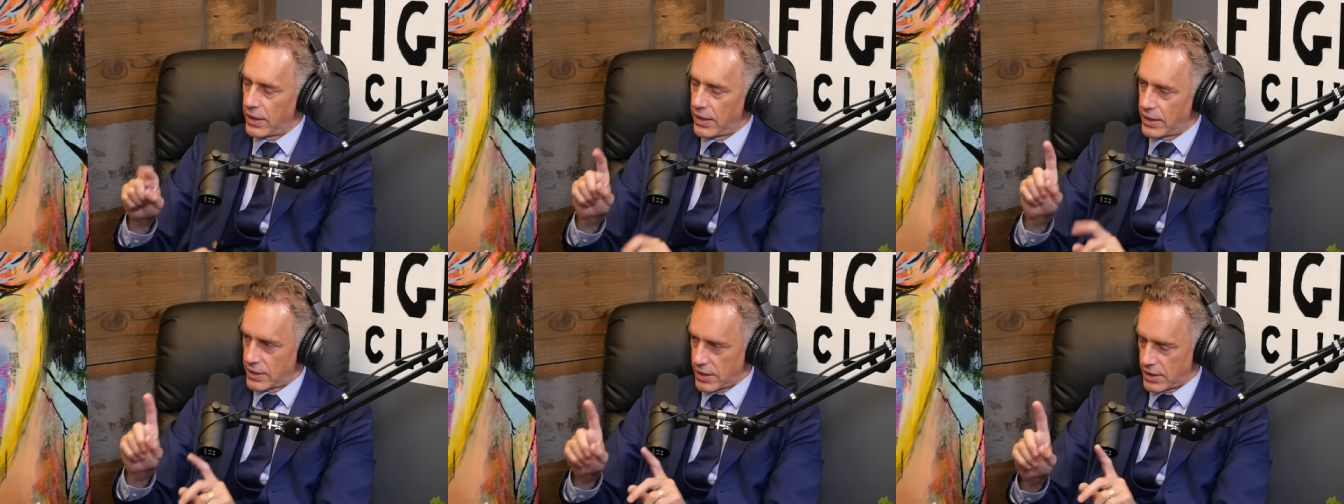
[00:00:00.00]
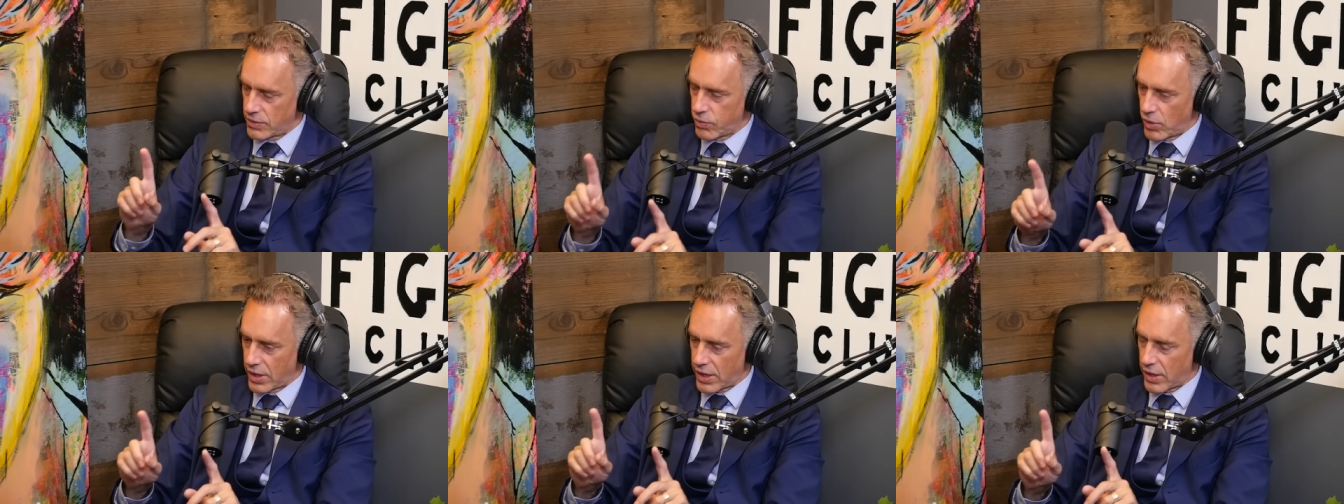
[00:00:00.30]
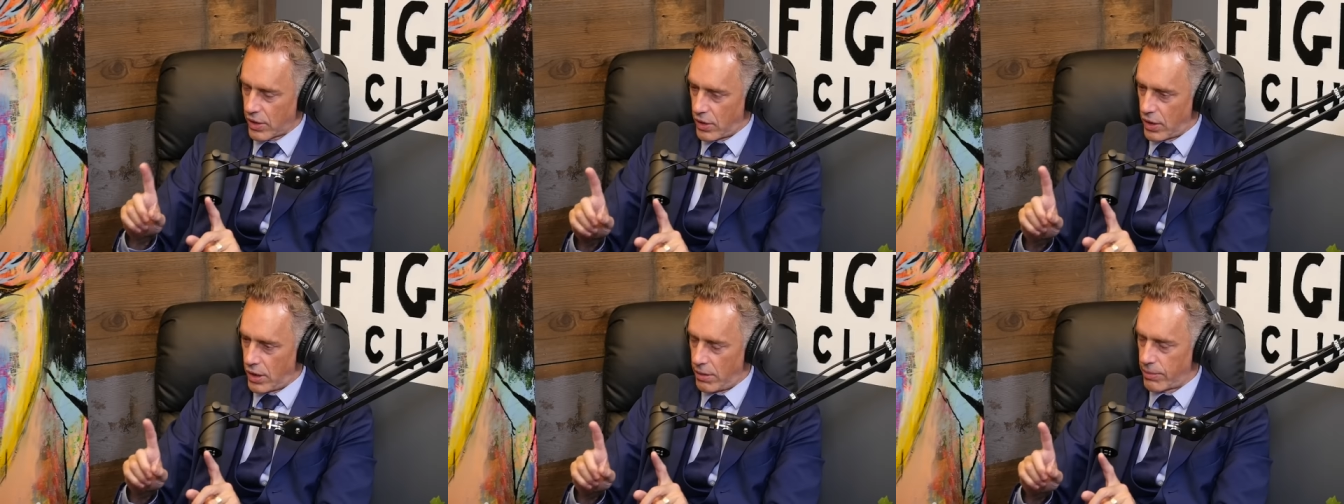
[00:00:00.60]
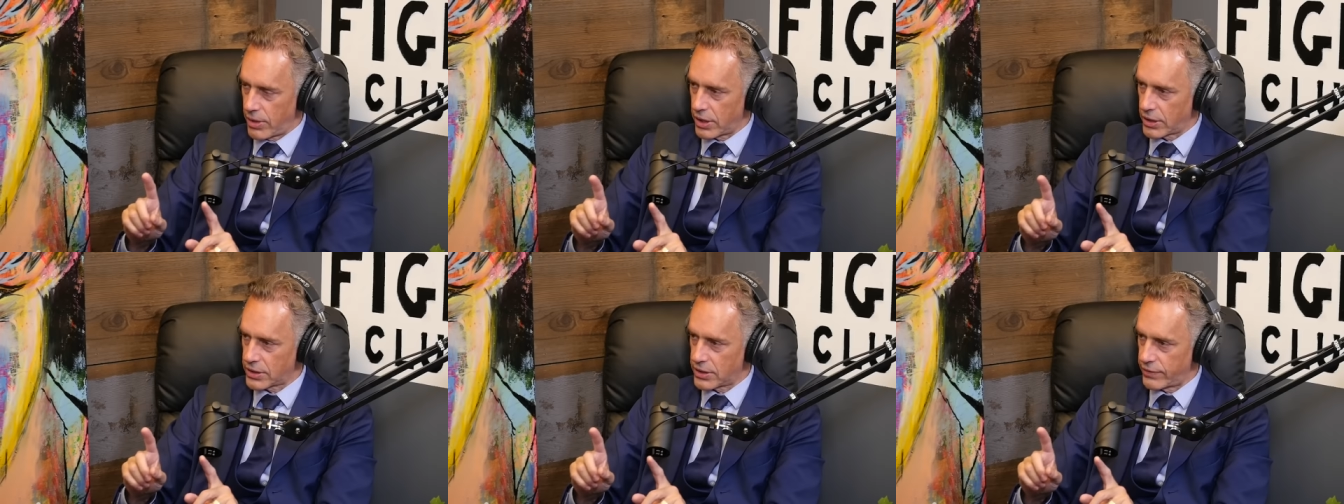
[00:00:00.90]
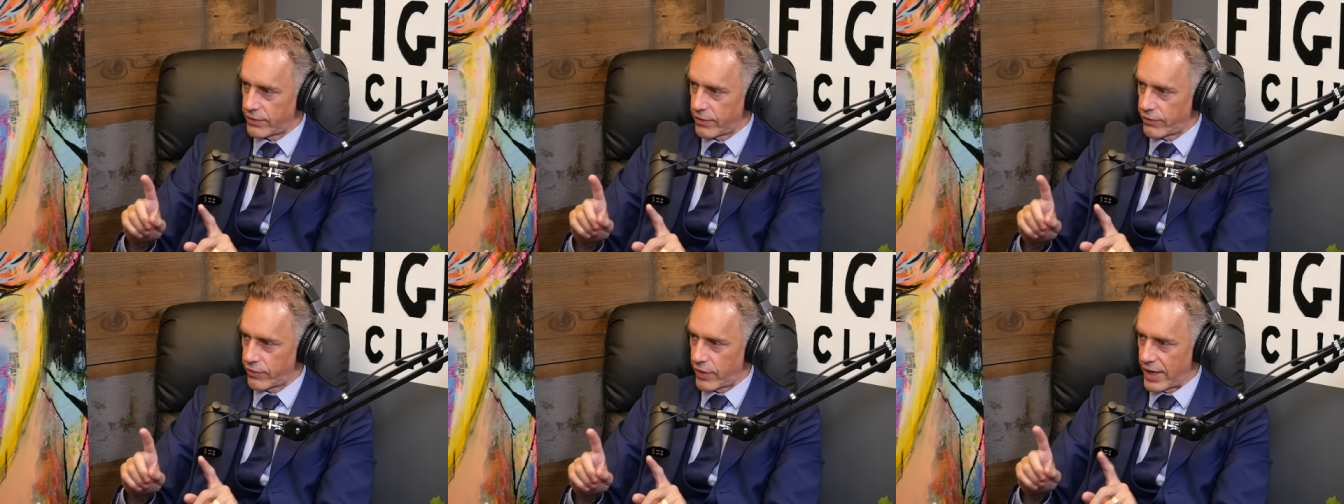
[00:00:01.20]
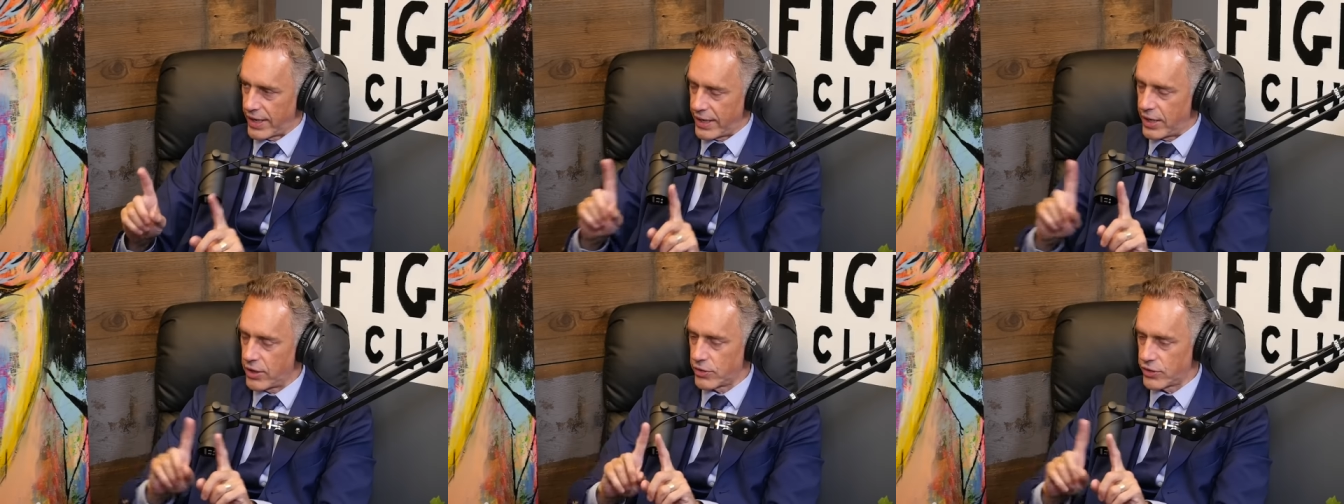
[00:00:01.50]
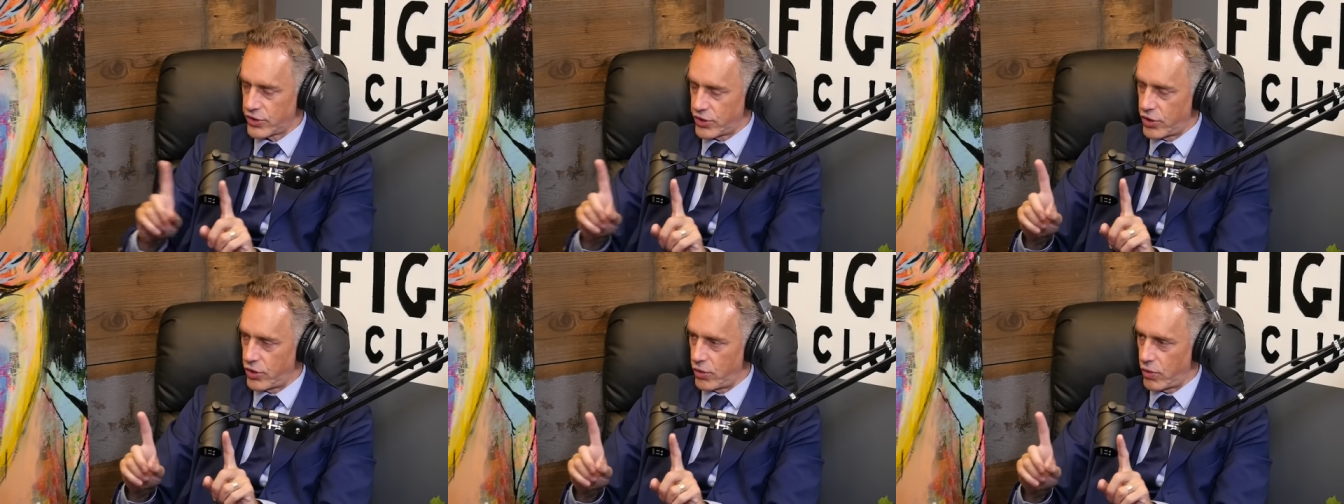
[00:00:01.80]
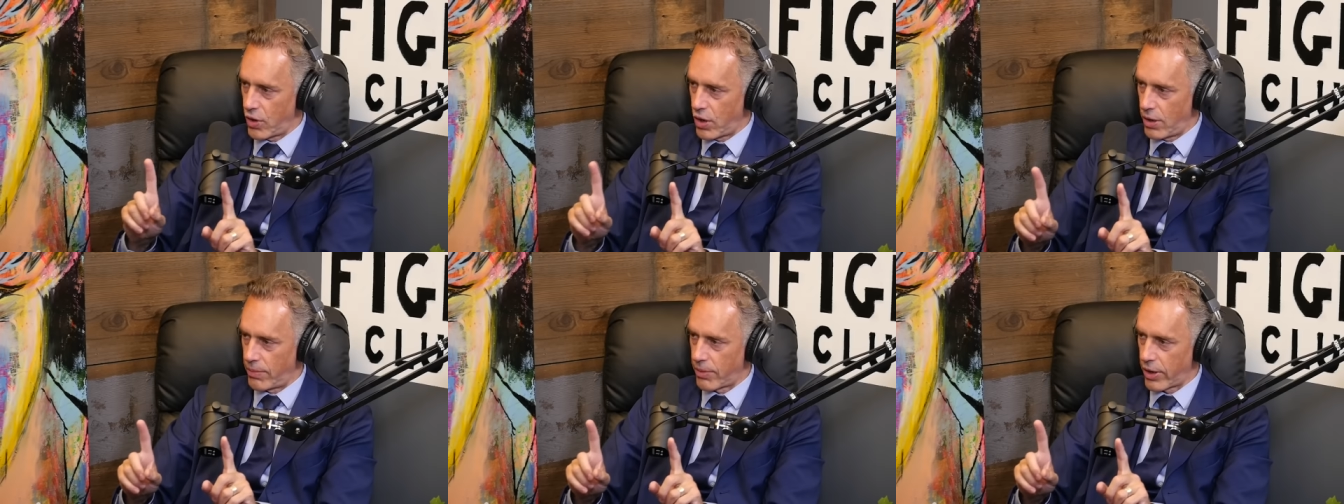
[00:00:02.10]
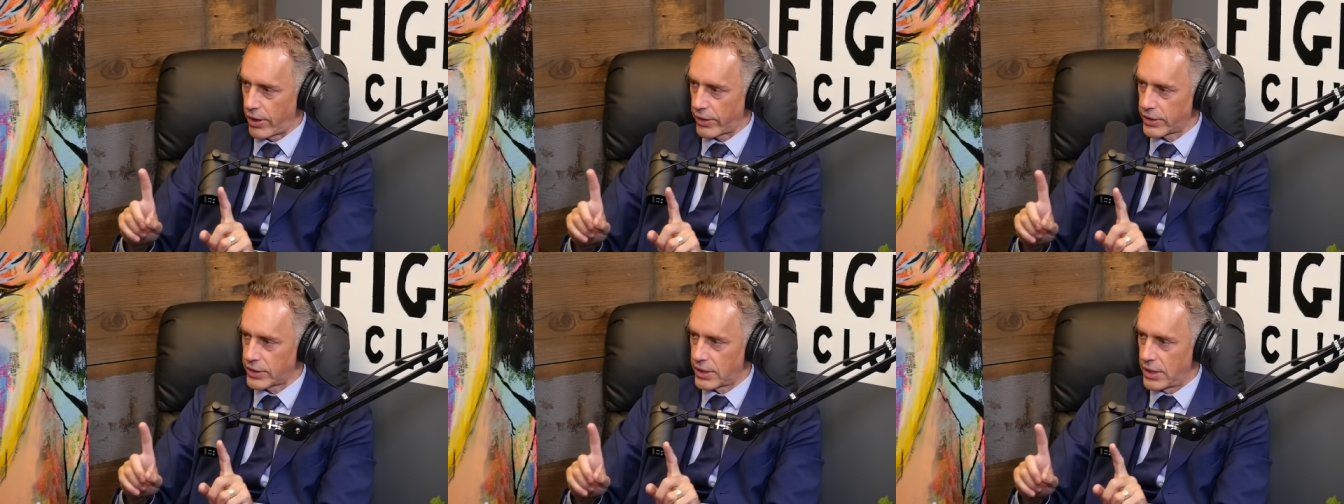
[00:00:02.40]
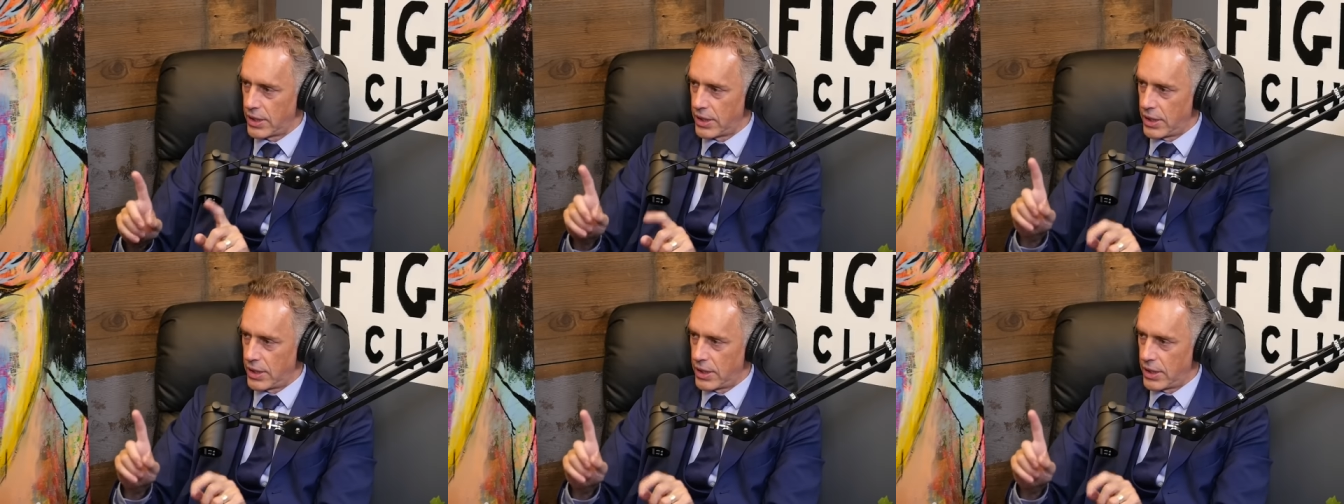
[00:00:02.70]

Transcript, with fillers: this is one of the hallmarks of a friend. Here's two hallmarks.